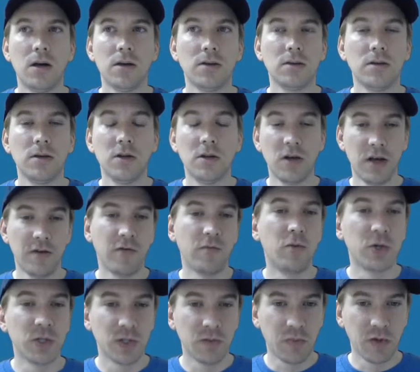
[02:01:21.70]
it'll have a
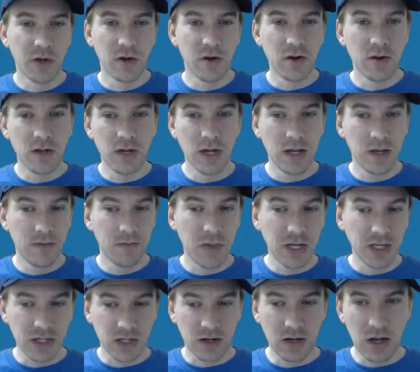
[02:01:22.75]
multiplier
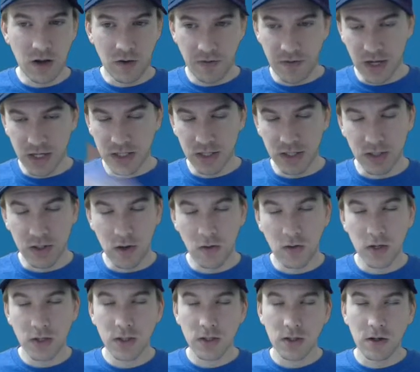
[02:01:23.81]
based on how fast it's
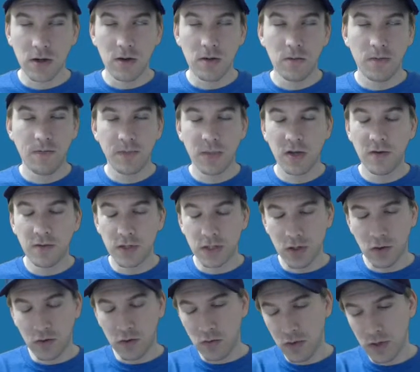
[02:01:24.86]
going. So if it's
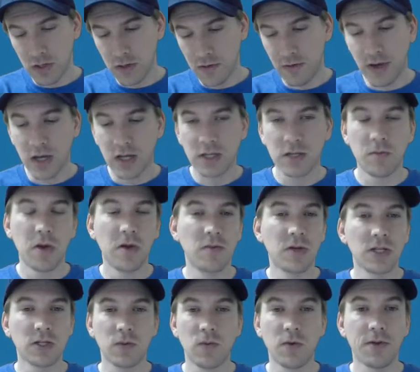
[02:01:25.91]
going really fast, maybe
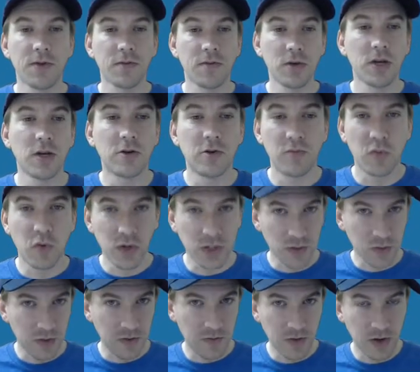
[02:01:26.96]
it's worth 300 points
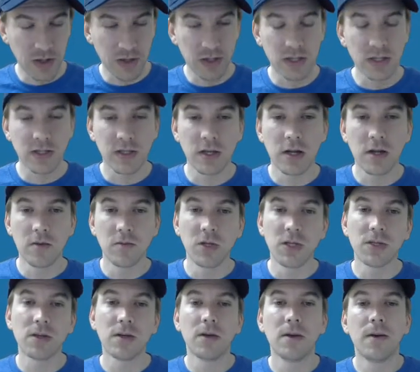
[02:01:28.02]
when it finally hits the
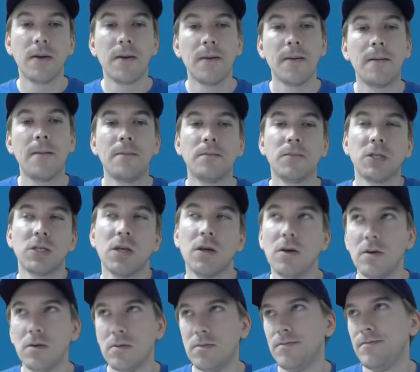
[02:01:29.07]
enemies.
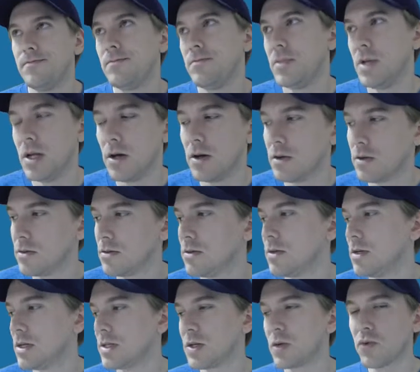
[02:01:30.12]
So, you know,
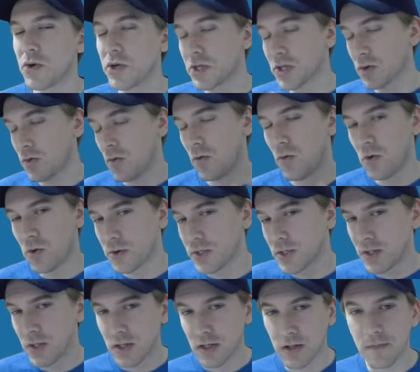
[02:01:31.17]
it's a risk-reward
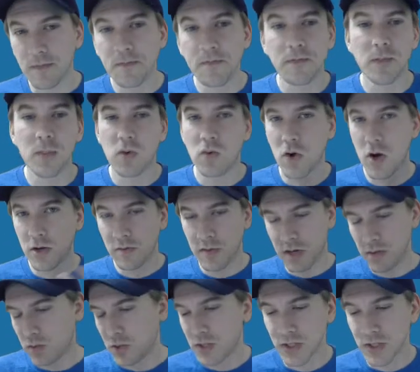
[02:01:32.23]
system. Rock,
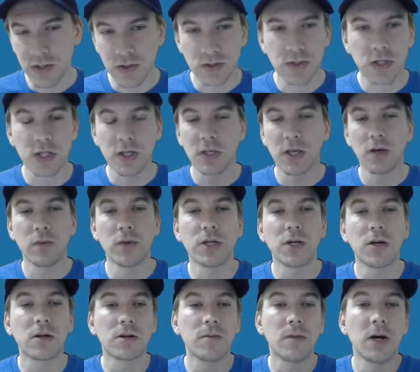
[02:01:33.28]
paper, scissors, just like we
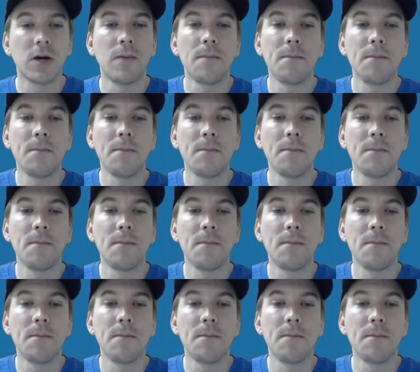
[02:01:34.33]
talked about.